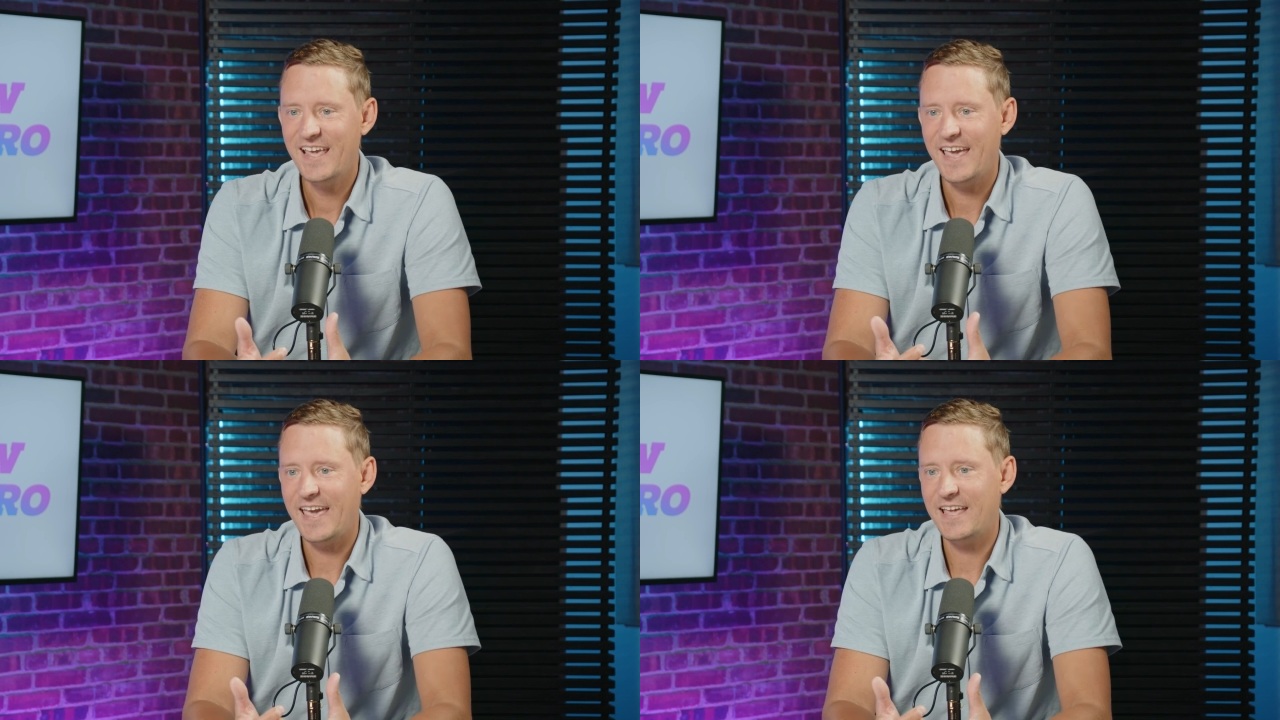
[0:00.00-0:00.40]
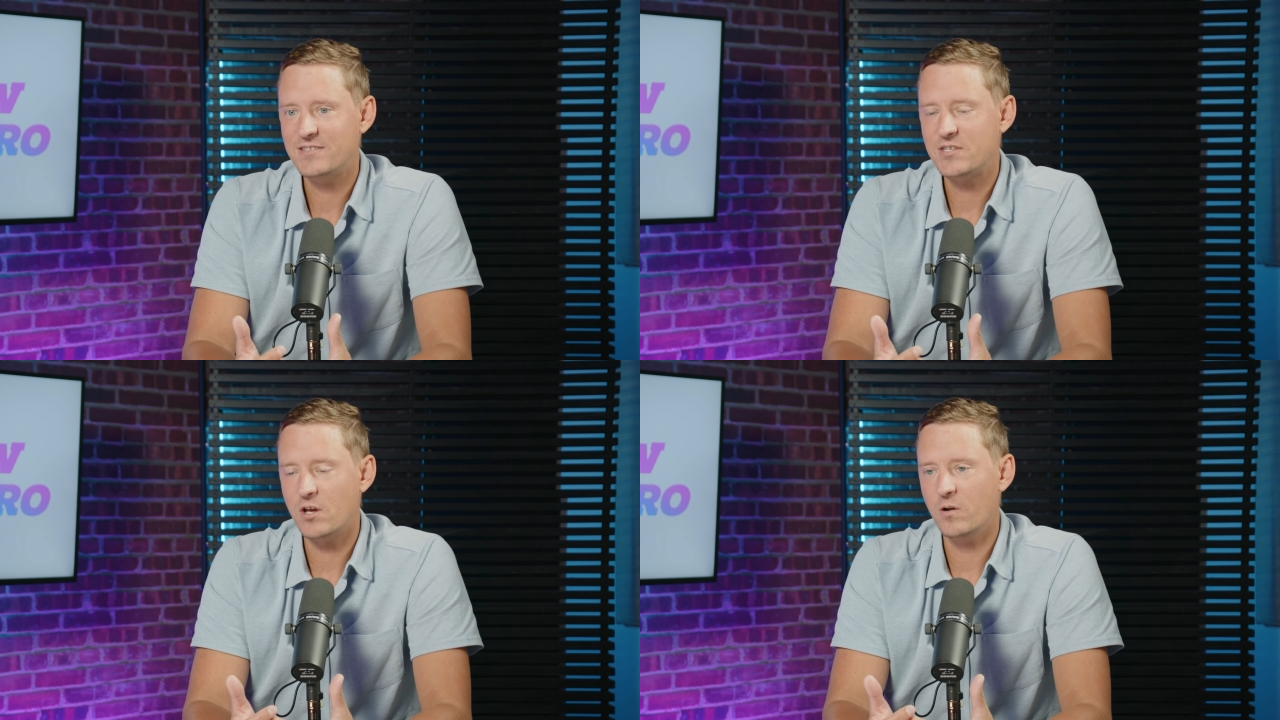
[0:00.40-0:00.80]
And
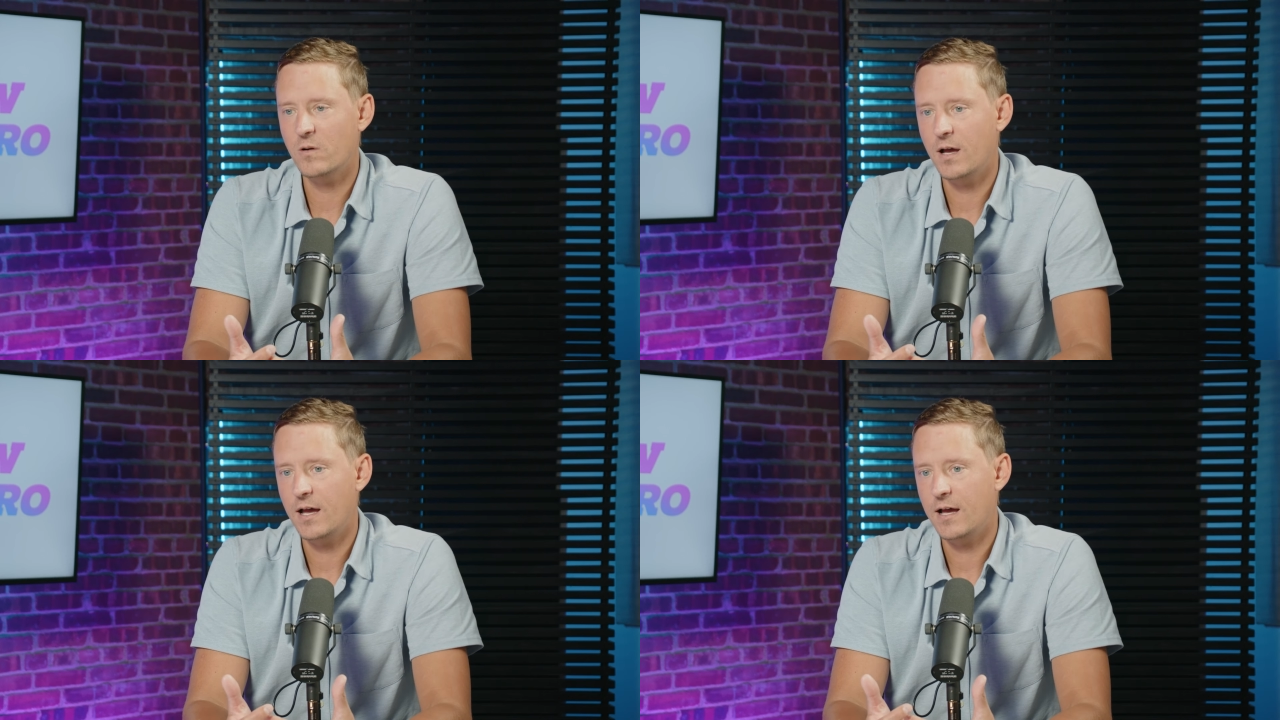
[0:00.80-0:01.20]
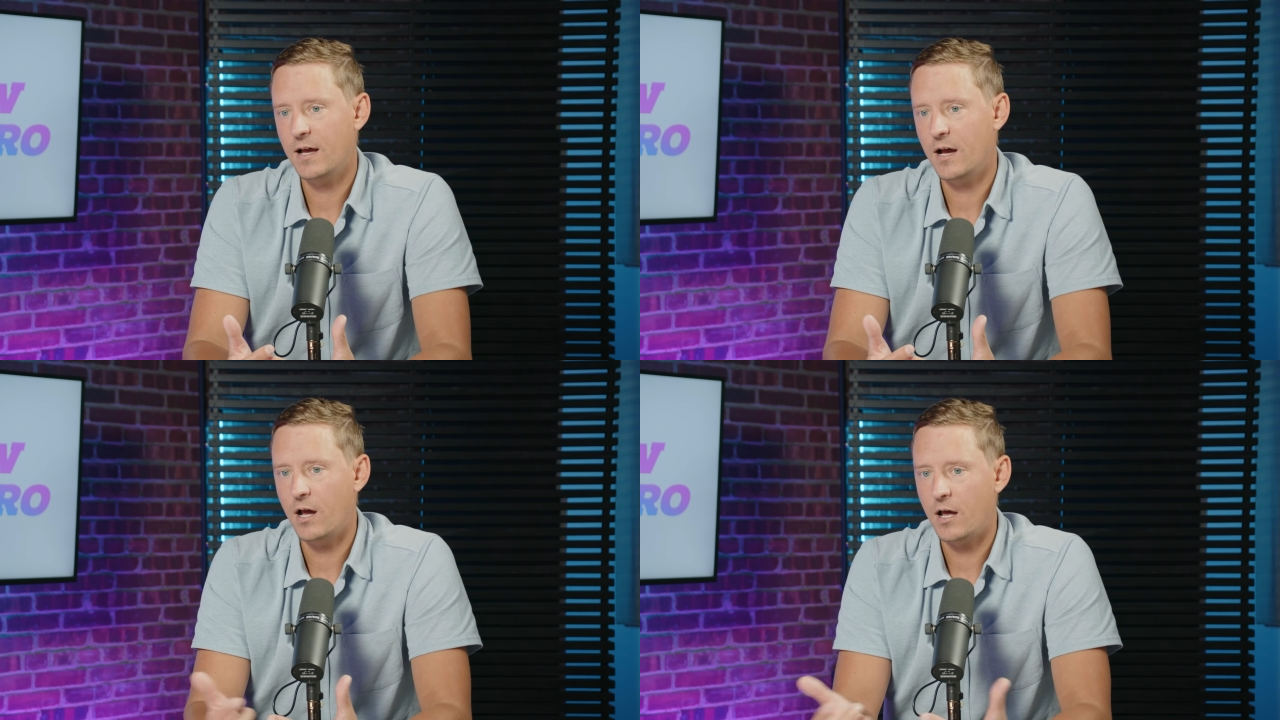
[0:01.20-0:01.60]
so
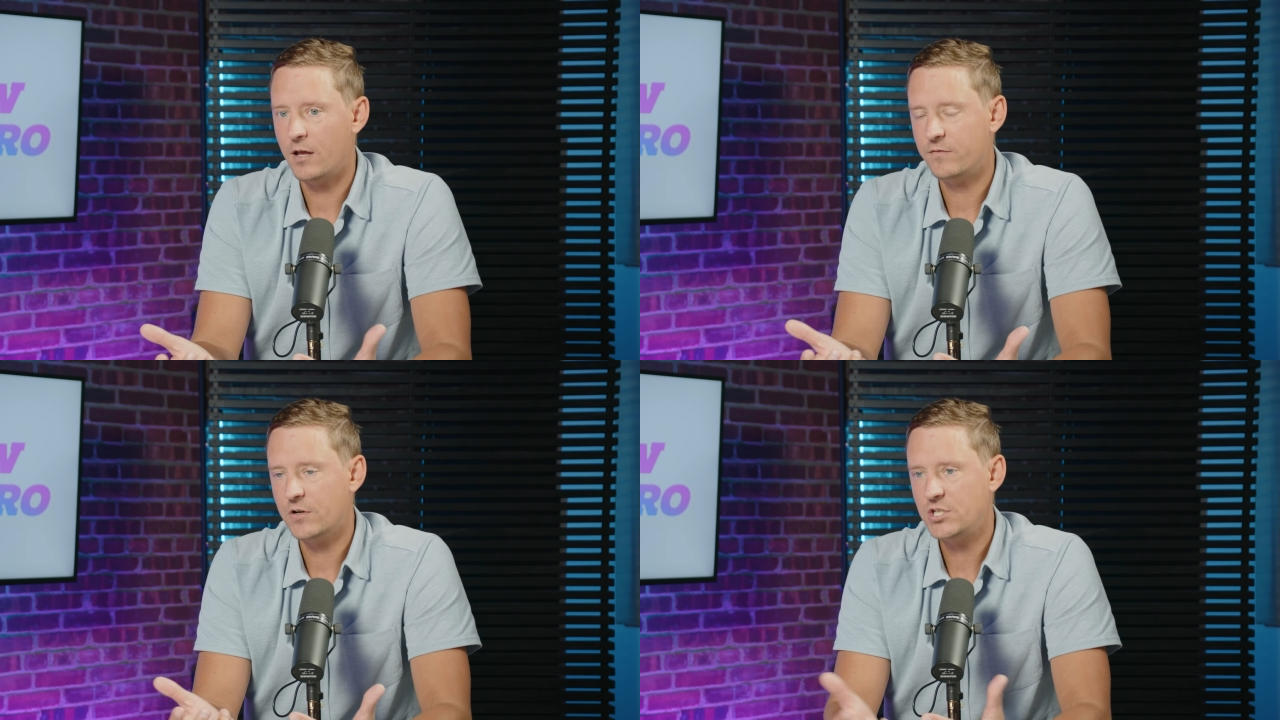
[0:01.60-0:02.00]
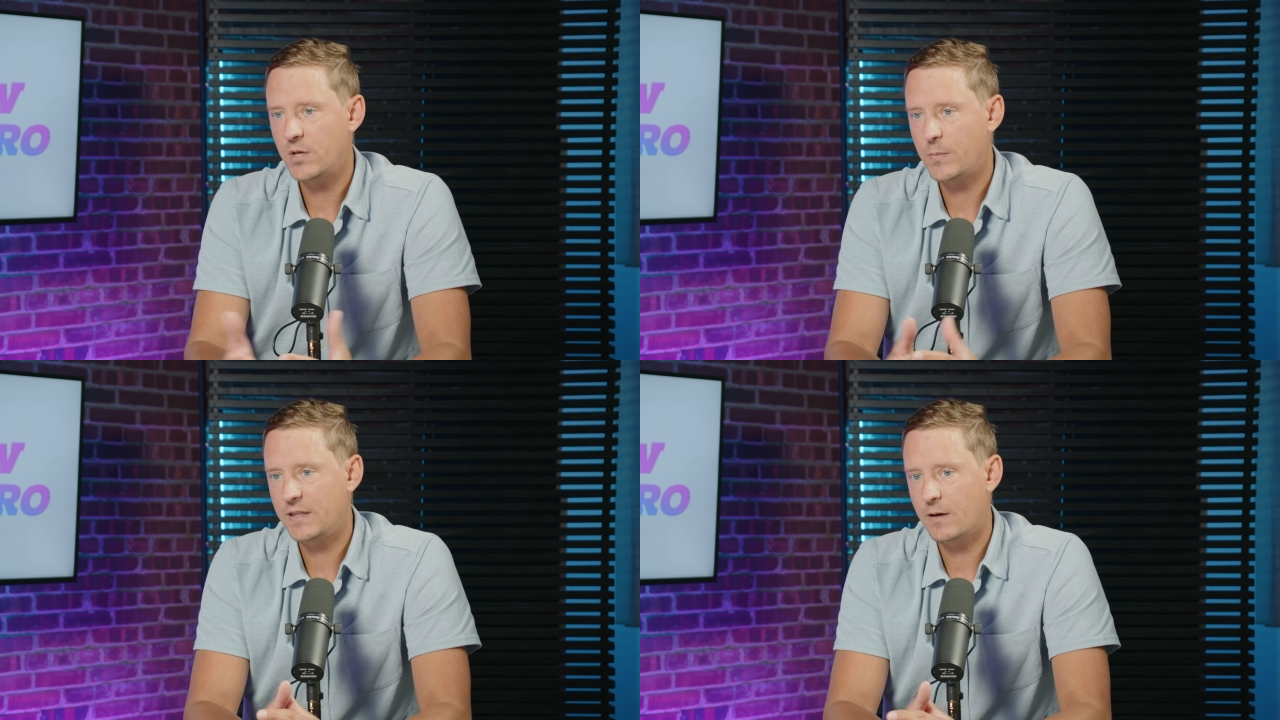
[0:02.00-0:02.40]
on free shipping,